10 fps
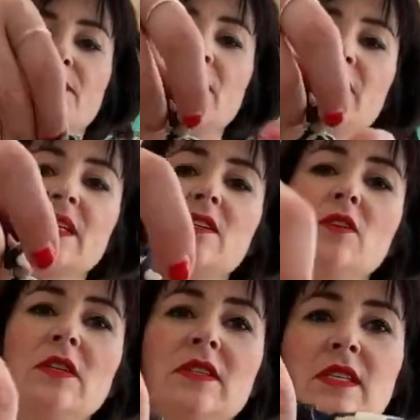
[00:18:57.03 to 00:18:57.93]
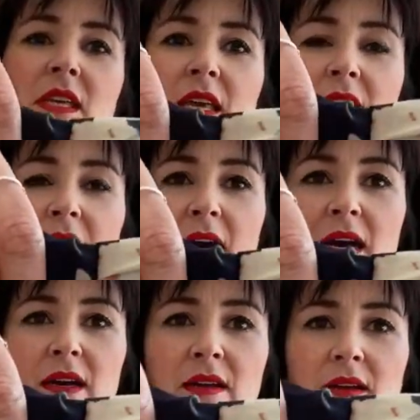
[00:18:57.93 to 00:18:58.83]
you can see
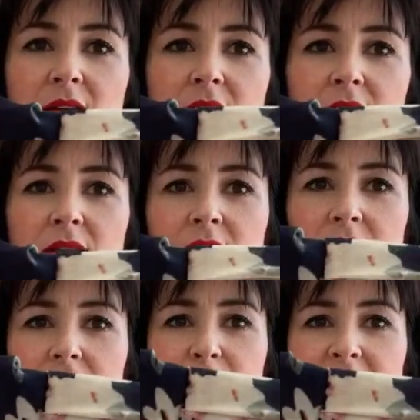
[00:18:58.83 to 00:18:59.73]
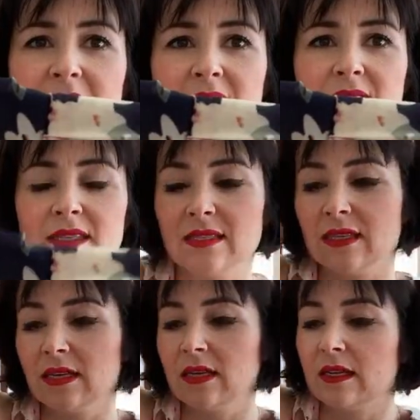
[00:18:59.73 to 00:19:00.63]
here, there's pleats.
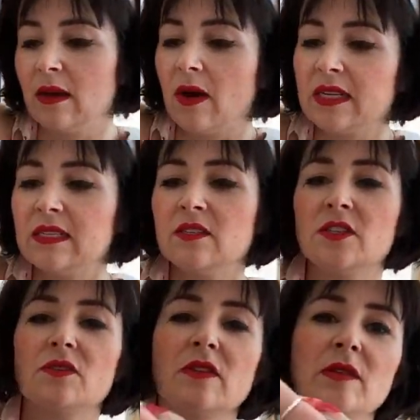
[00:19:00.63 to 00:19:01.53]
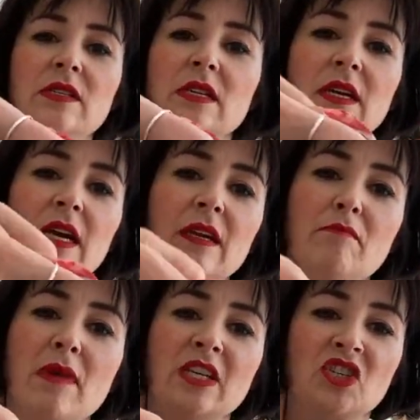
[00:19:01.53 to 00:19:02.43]
Now, I didn't do these in a kind of
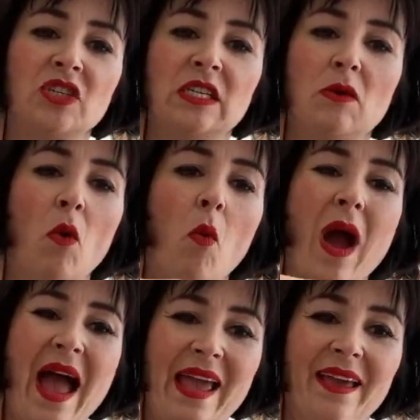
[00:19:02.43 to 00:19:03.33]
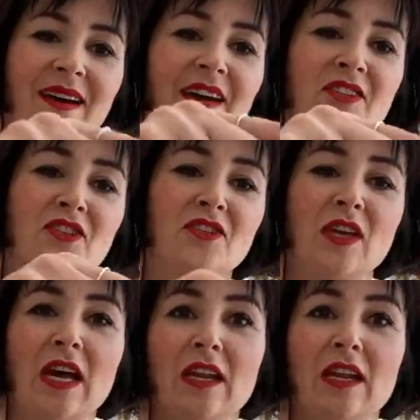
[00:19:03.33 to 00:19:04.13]
measured-y way, just kind